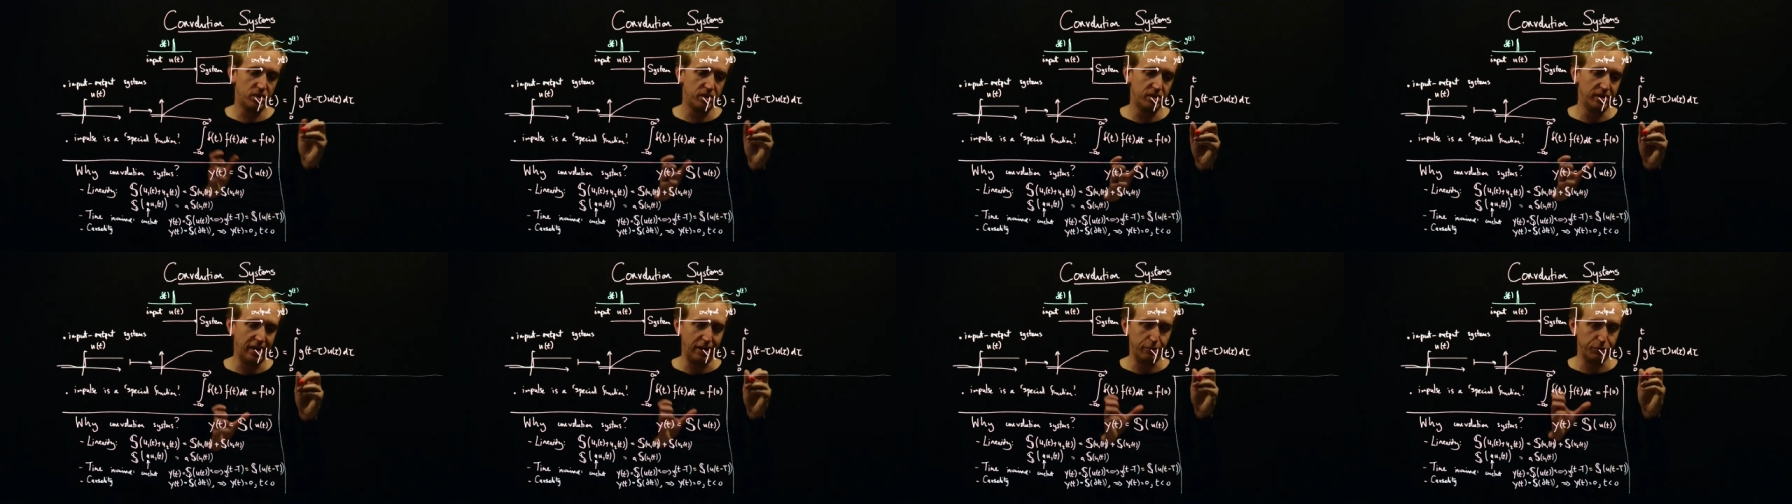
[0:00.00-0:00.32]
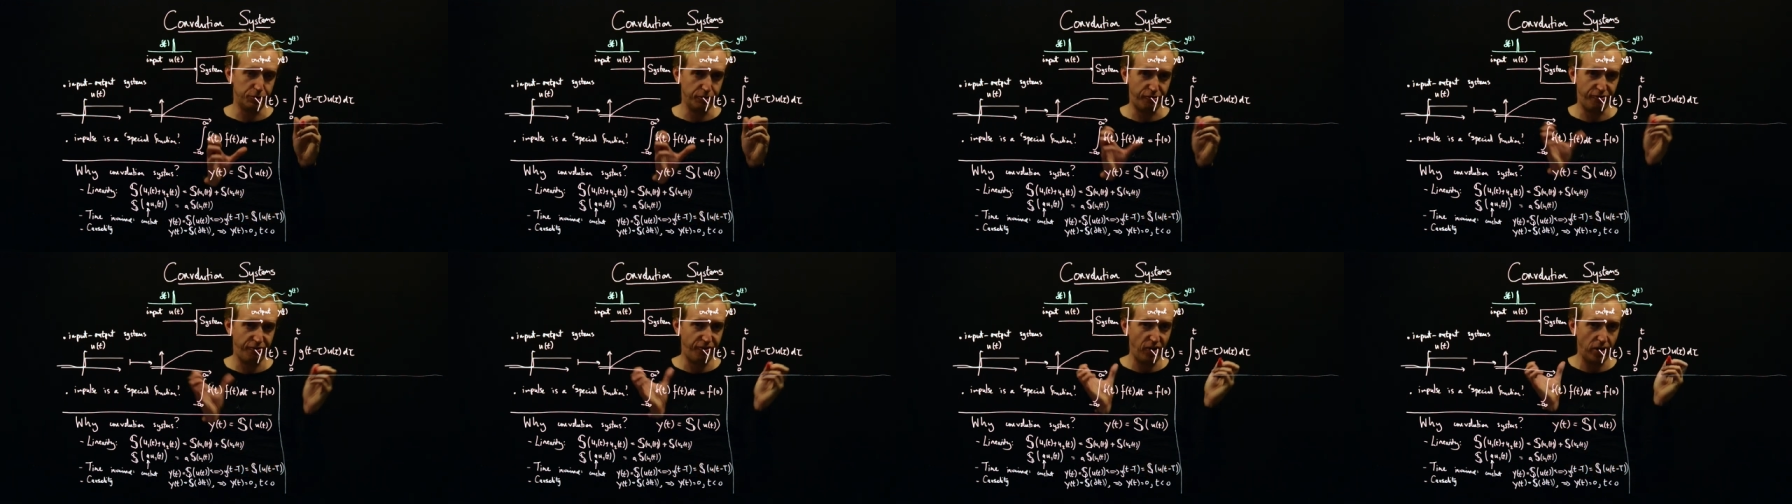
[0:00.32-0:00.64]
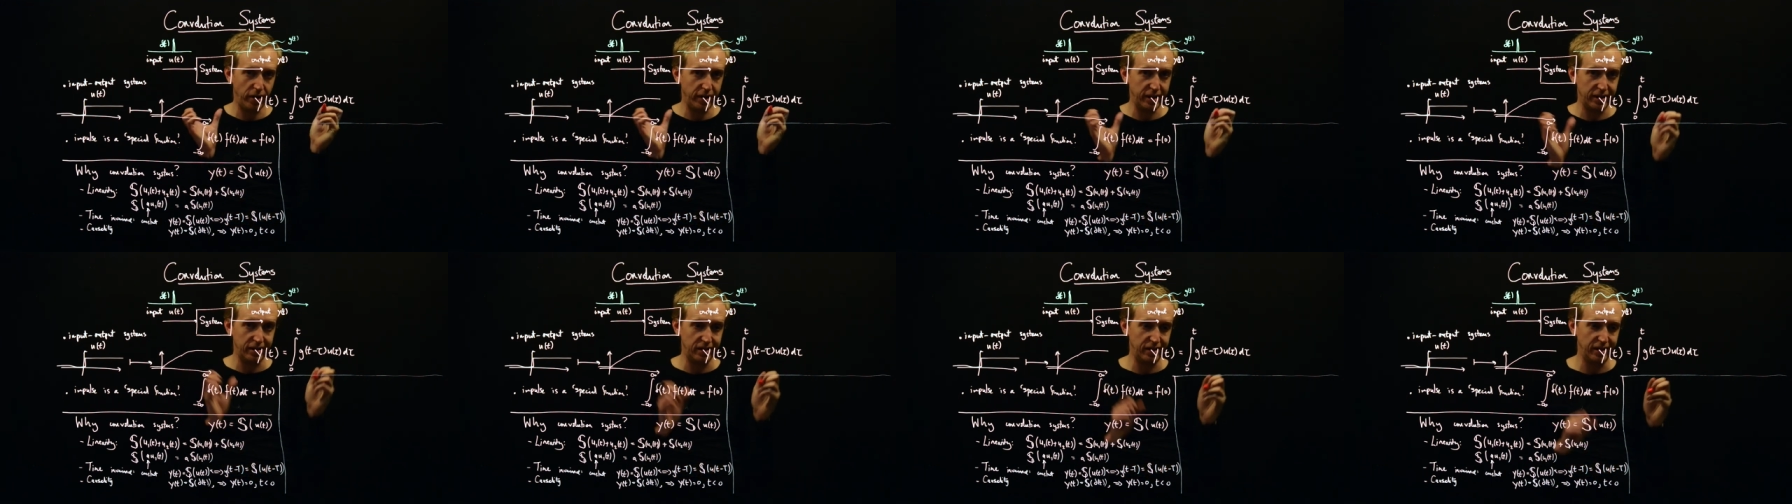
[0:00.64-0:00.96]
now
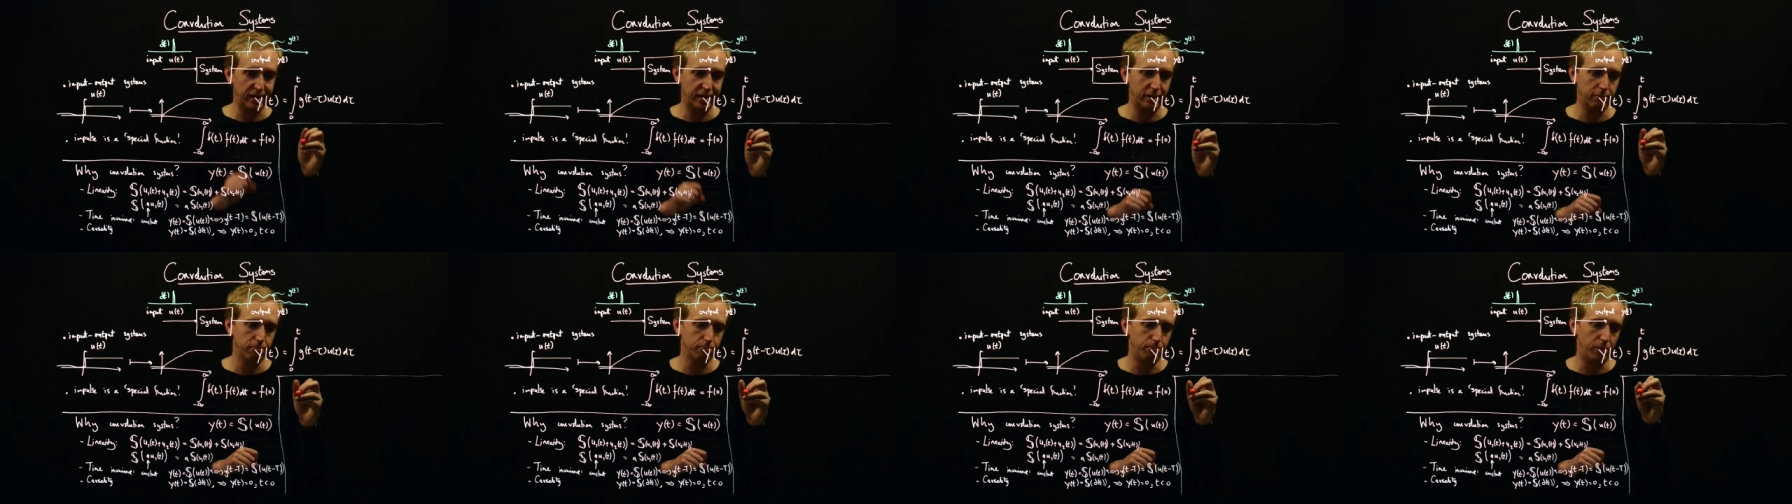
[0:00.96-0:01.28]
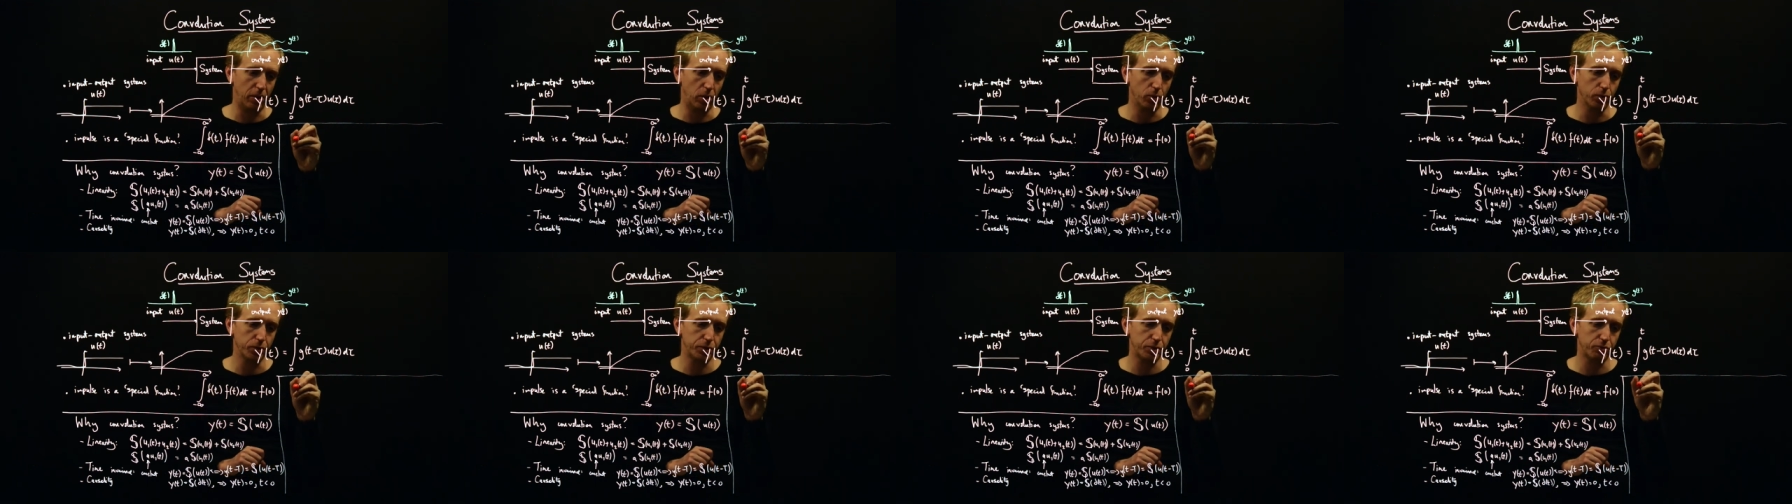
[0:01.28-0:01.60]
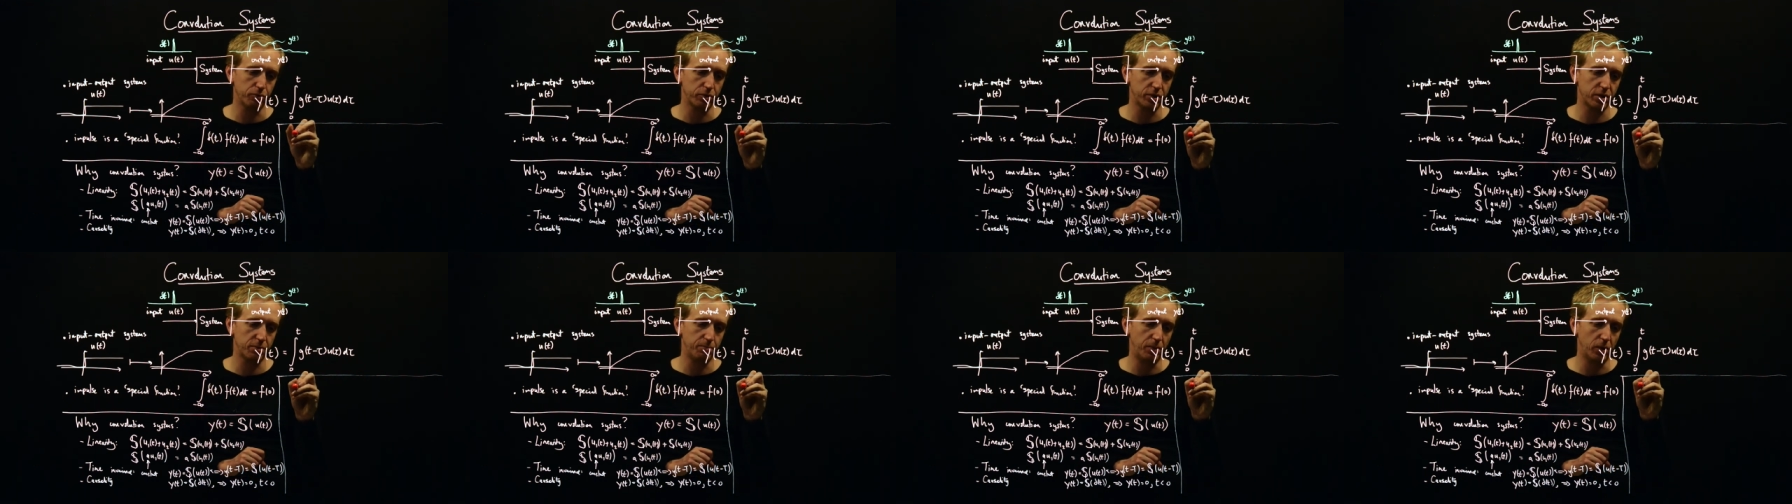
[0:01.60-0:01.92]
define the
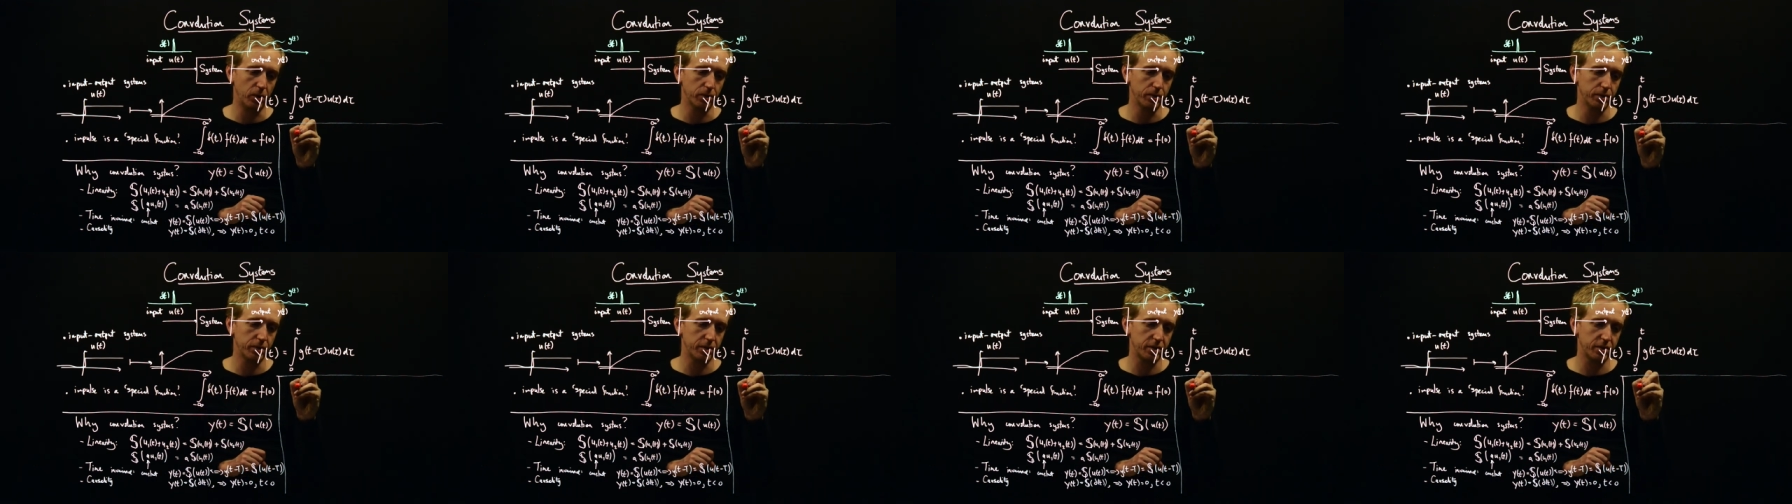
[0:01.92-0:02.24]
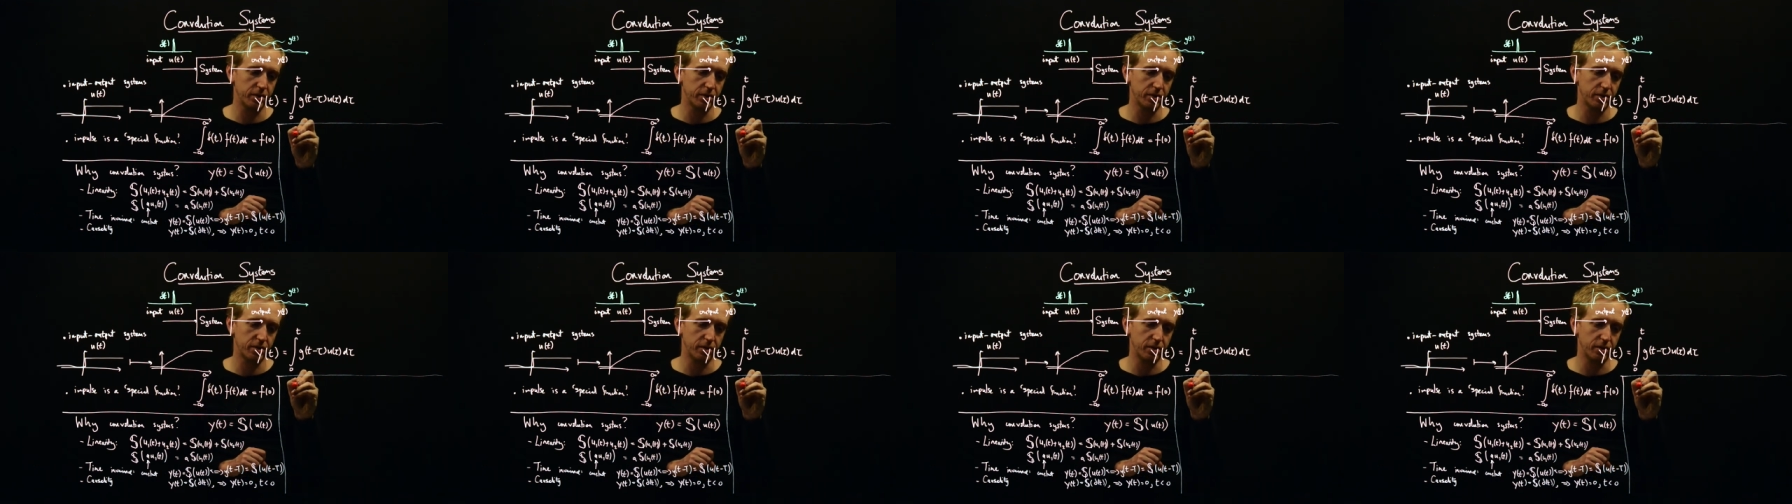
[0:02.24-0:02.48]
impulse response.